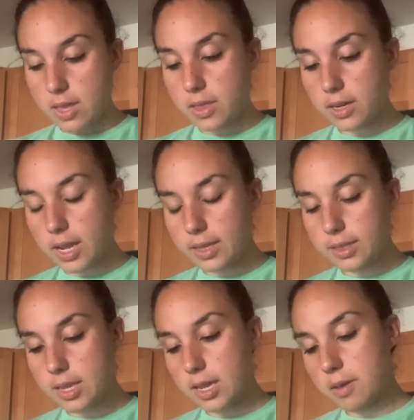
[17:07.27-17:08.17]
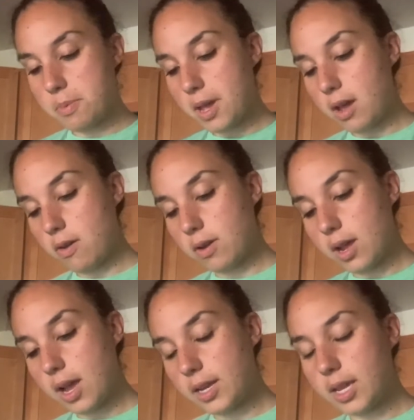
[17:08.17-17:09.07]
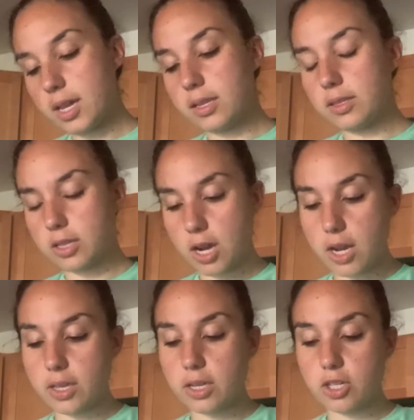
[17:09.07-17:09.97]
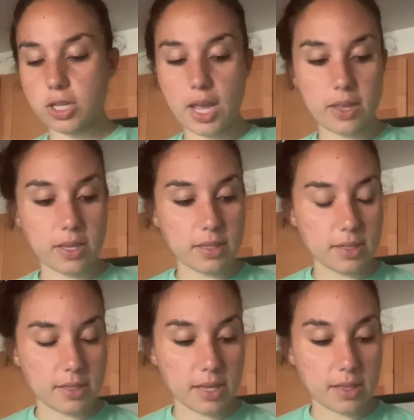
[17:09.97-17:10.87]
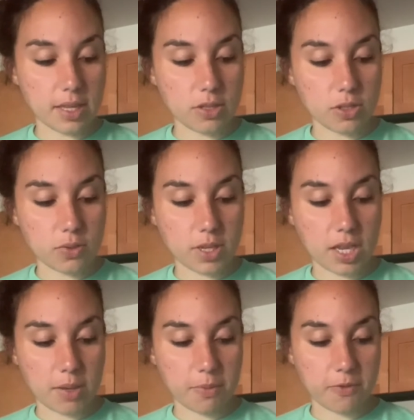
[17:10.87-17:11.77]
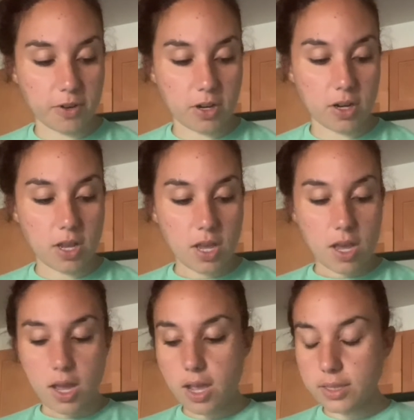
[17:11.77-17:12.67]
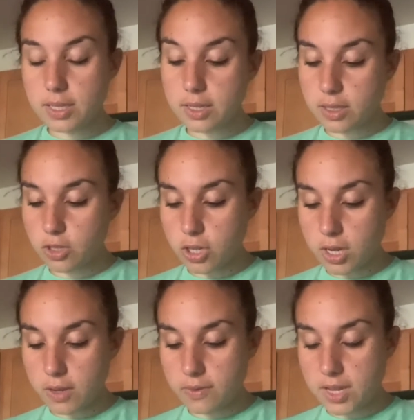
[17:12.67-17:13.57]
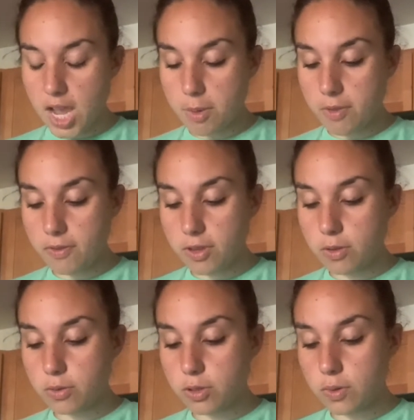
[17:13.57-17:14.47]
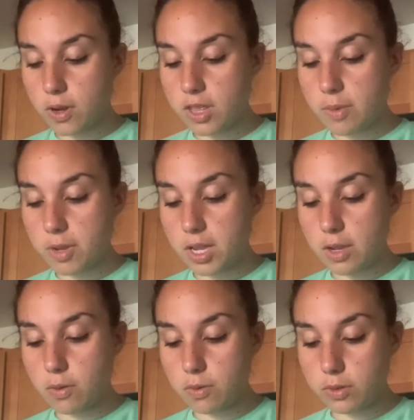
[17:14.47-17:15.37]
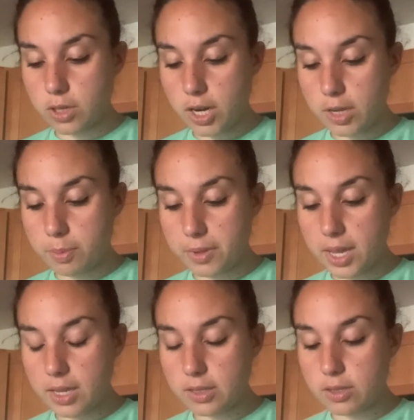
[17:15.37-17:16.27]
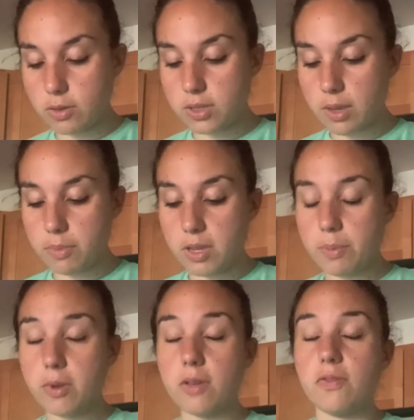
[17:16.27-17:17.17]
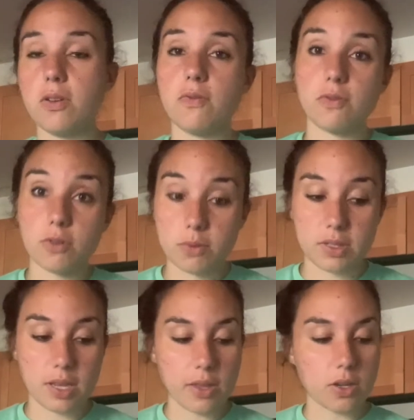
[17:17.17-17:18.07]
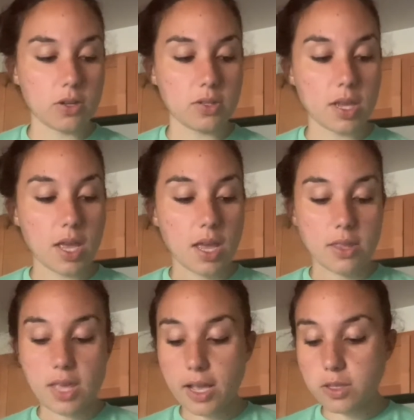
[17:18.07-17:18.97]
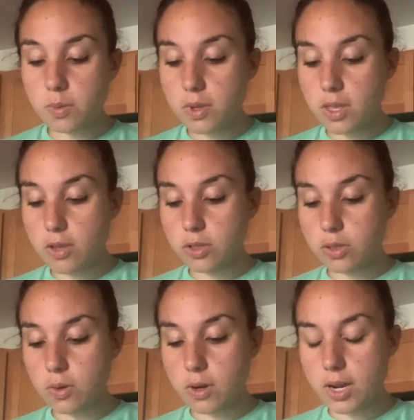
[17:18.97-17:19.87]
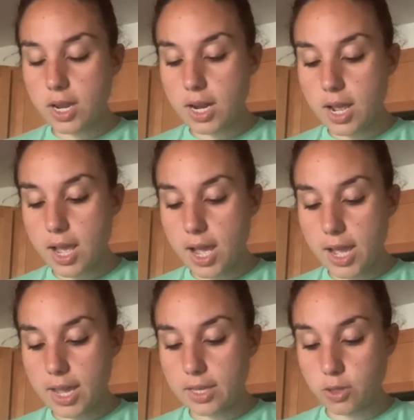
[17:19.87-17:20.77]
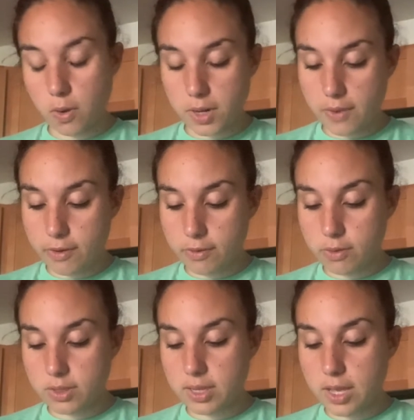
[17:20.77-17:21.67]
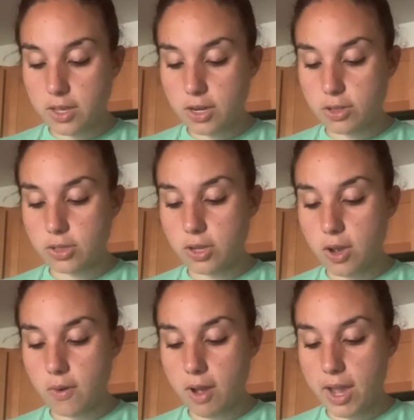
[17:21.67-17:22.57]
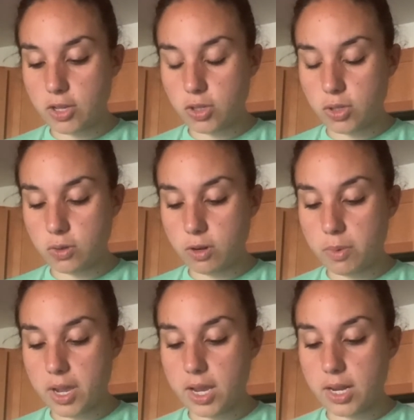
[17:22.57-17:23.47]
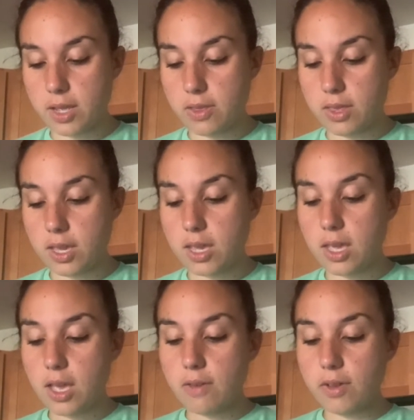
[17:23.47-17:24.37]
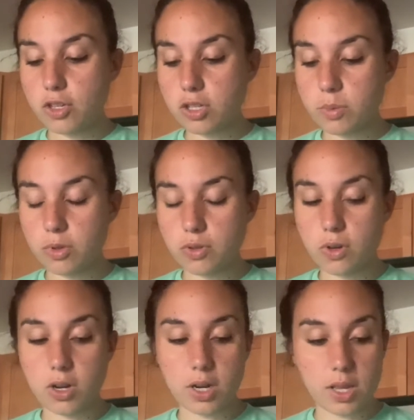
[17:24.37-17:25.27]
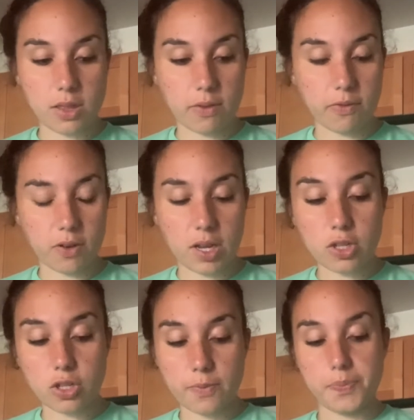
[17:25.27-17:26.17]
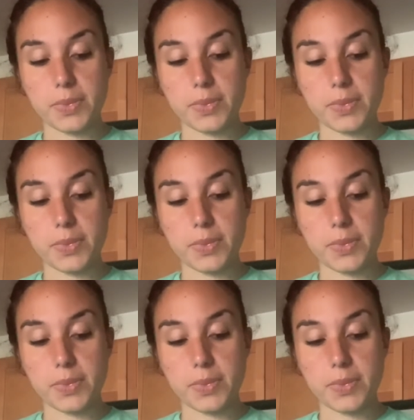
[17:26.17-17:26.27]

The nice thing about onions, garlic, shallots is that they do keep for a decent chunk of time if you store them in a cool, dark place. So some people, if you have root cellars, that's where they'll store it. I don't have a root cellar, so I just store mine in the vegetable drawer in the fridge.